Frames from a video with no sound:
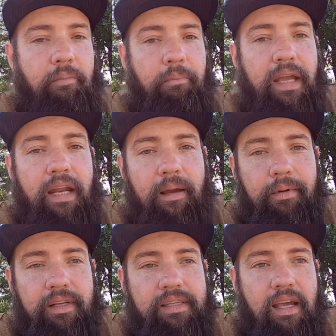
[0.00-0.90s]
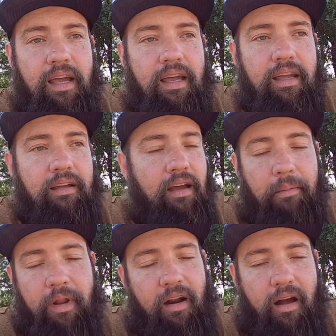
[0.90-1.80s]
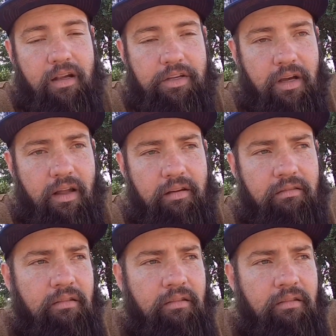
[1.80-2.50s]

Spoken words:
being able to say I'm not a hot shot.